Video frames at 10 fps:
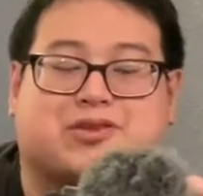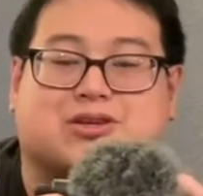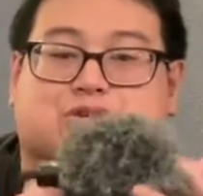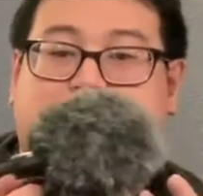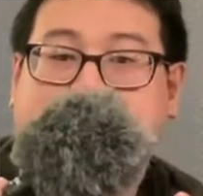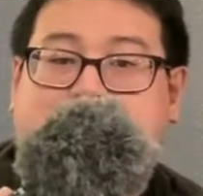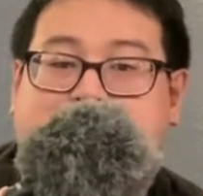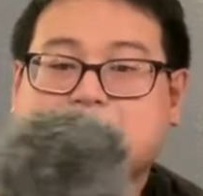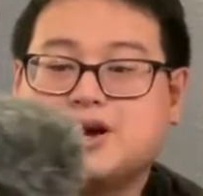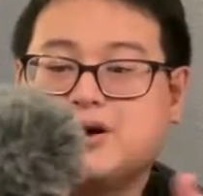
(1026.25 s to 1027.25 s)
shooting a
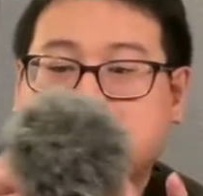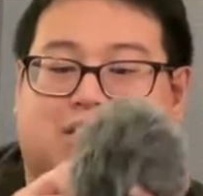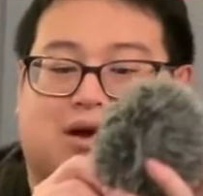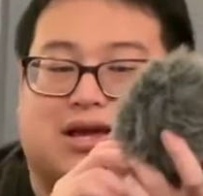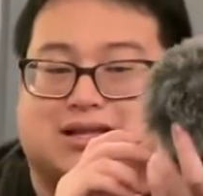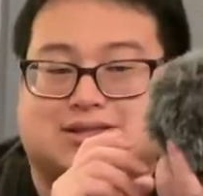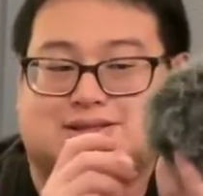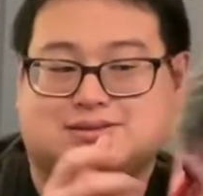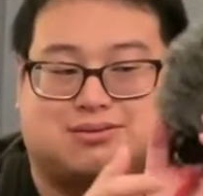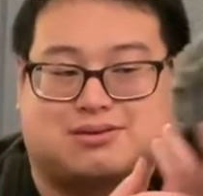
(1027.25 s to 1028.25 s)
video,
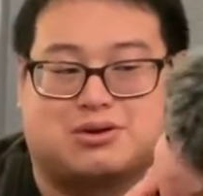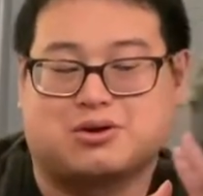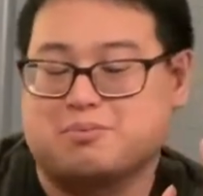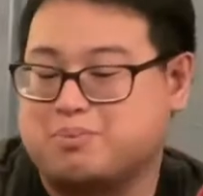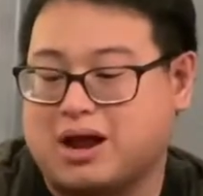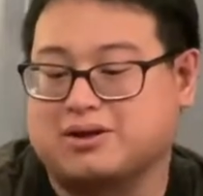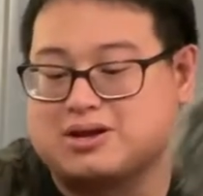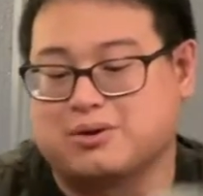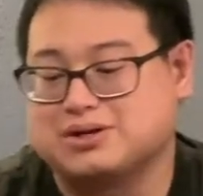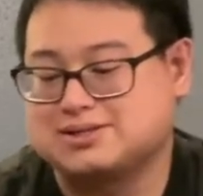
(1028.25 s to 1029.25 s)
you could barely
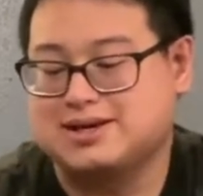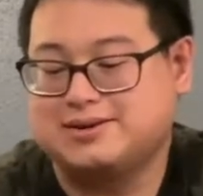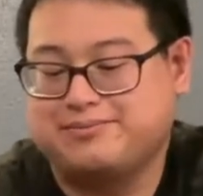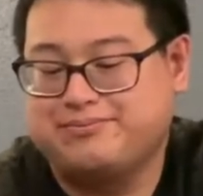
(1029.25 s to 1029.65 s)
notice it.